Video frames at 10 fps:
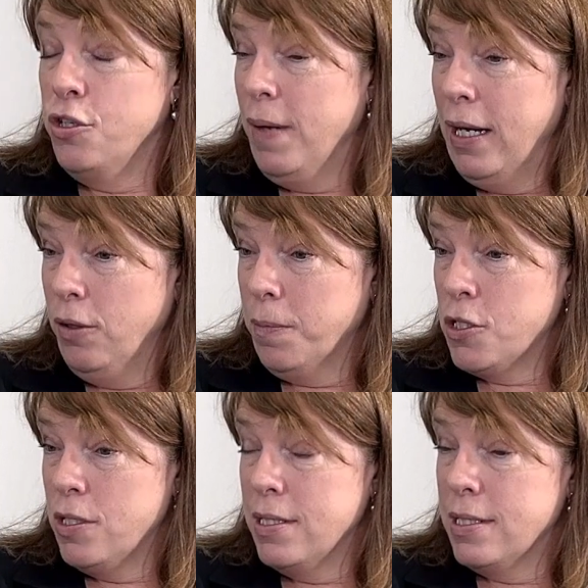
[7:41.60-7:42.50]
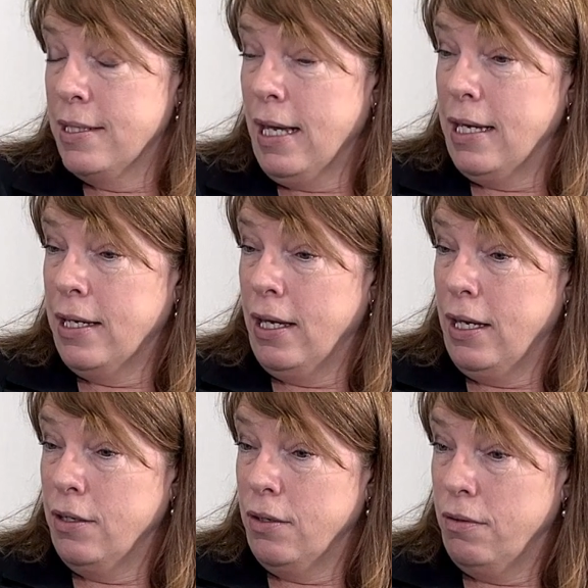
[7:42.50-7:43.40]
Two main options. They
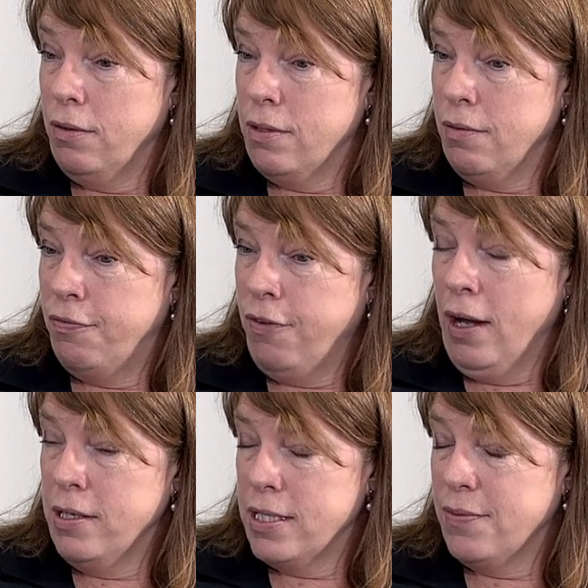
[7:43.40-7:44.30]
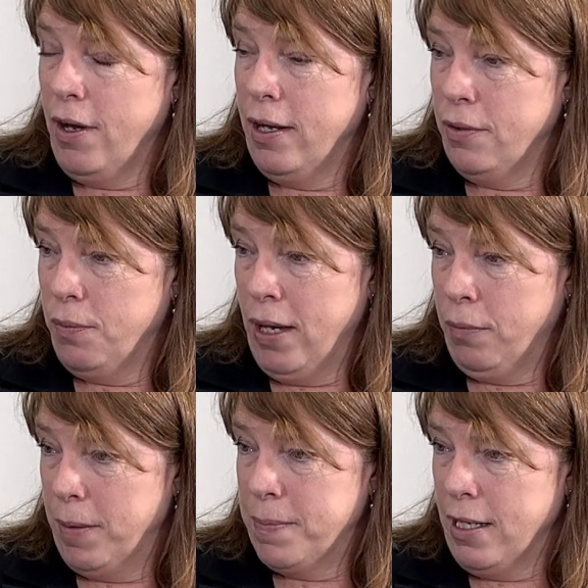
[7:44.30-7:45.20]
can find us via
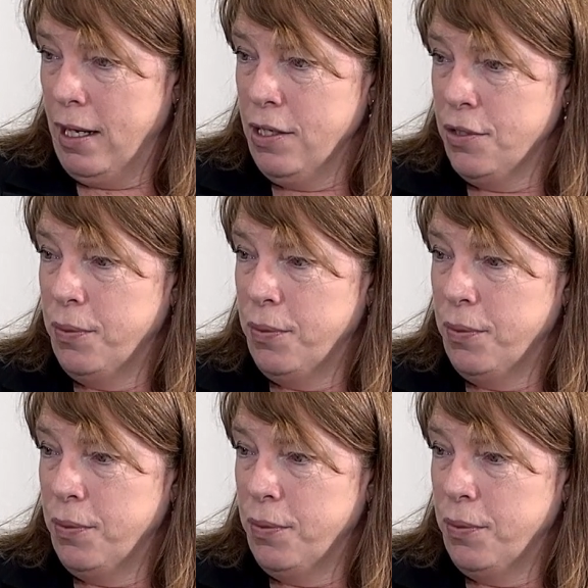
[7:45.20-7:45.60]
our website,